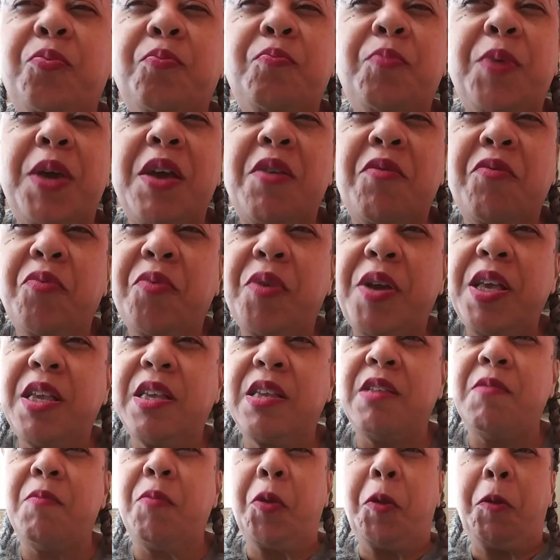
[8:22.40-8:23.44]
being
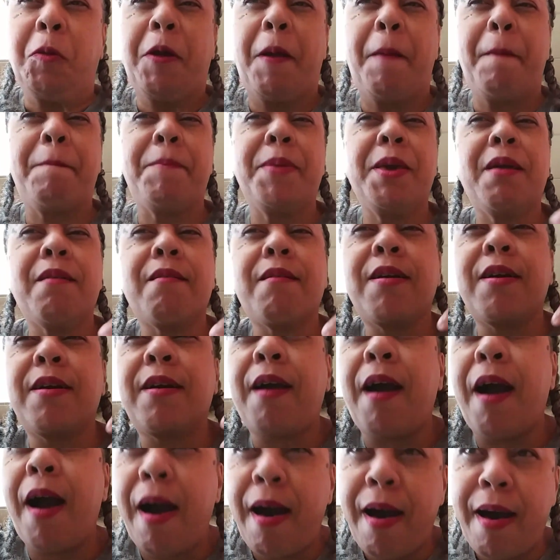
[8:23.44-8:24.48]
reasonable and being
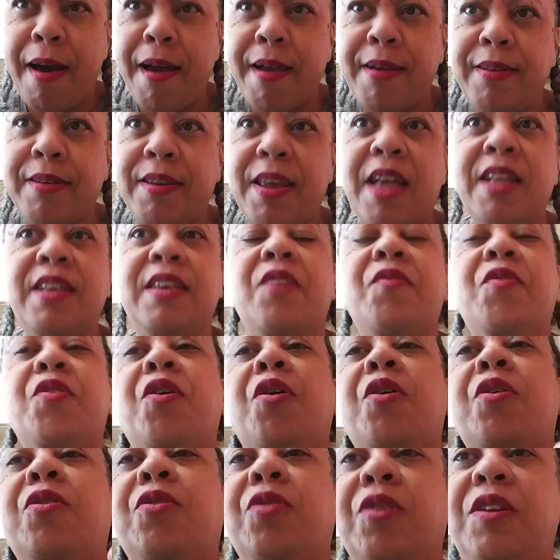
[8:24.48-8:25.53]
kind and giving
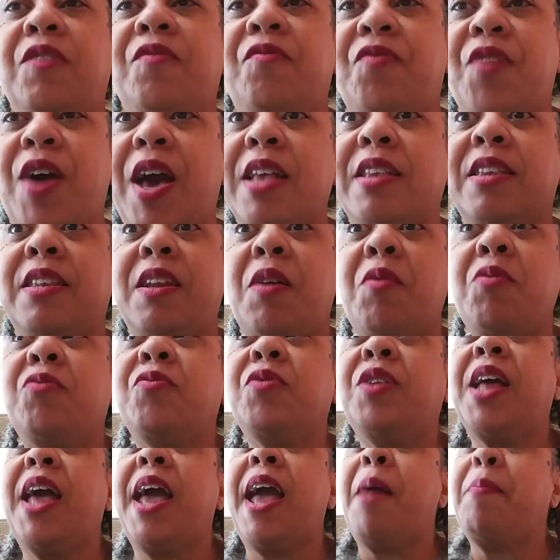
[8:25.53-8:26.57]
her good advice, and I
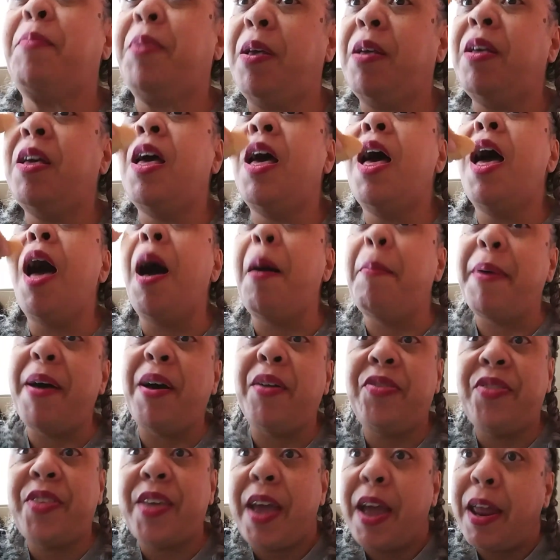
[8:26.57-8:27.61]
was really happy
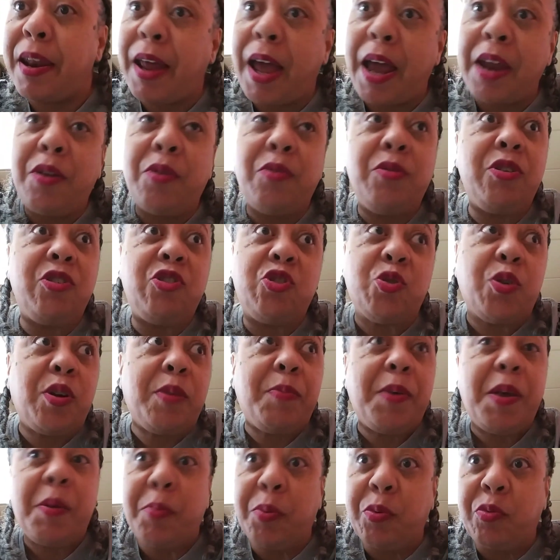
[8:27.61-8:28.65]
about that. I don't
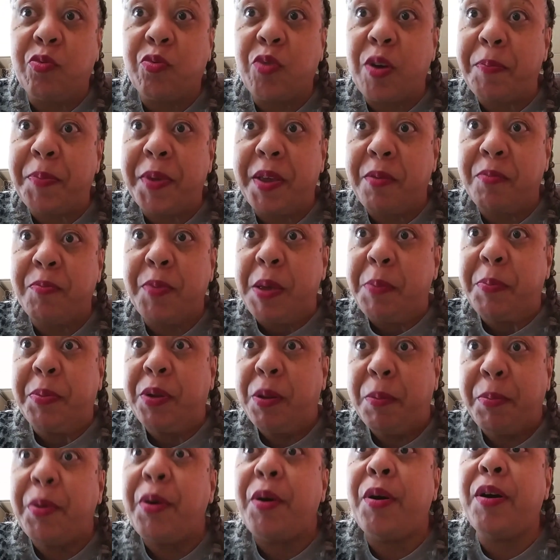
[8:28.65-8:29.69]
enjoy people ripping
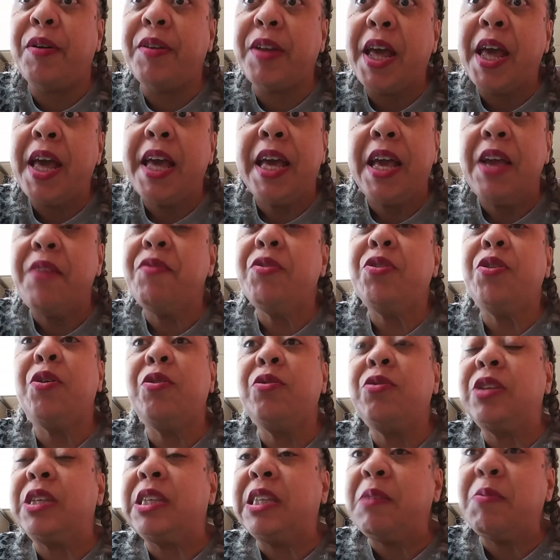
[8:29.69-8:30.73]
people apart, even
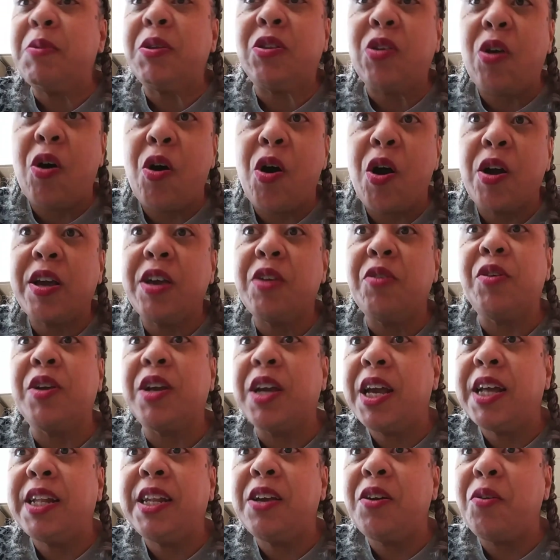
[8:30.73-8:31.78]
though you see me talking or
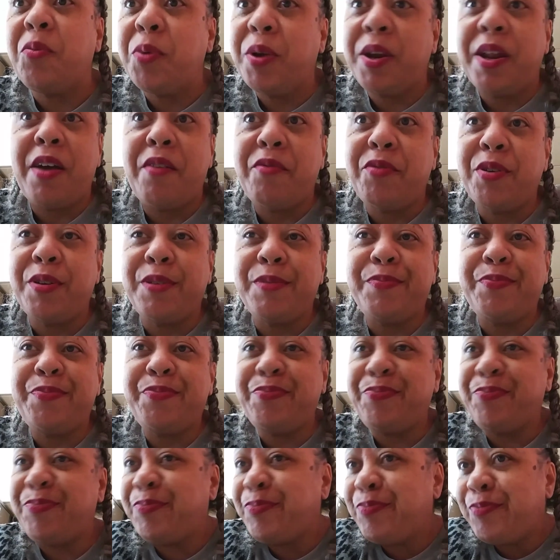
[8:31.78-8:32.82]
giggling or whatever.
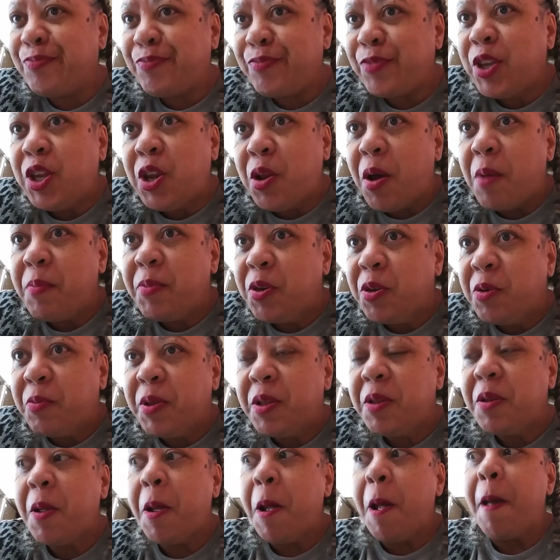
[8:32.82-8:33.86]
You know, I'm
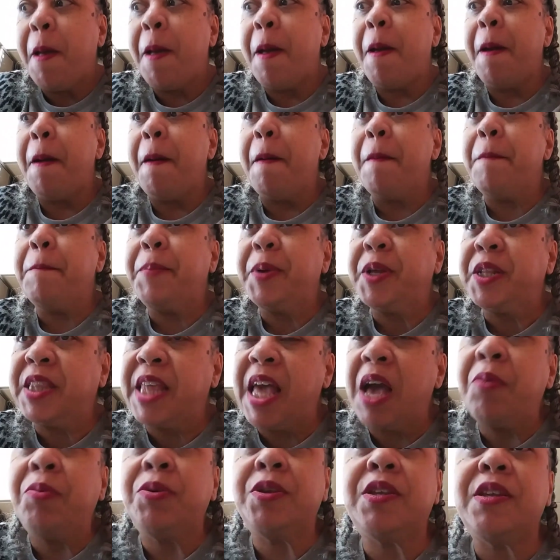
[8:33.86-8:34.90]
human. But
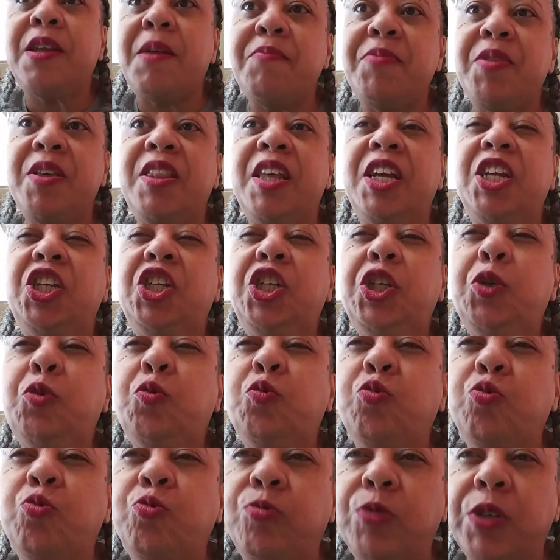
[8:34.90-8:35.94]
that was something that she
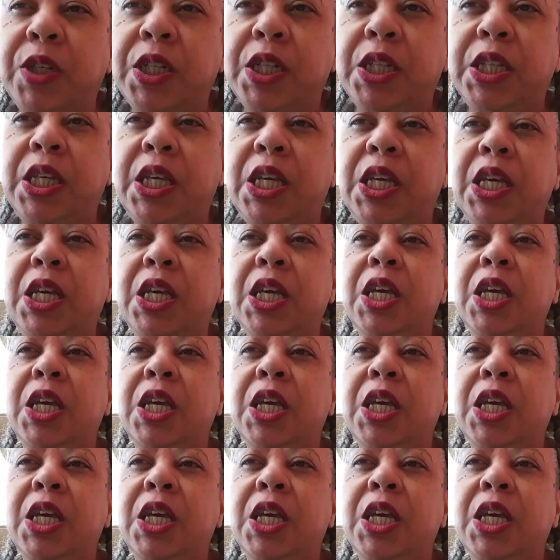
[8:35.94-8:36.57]
really,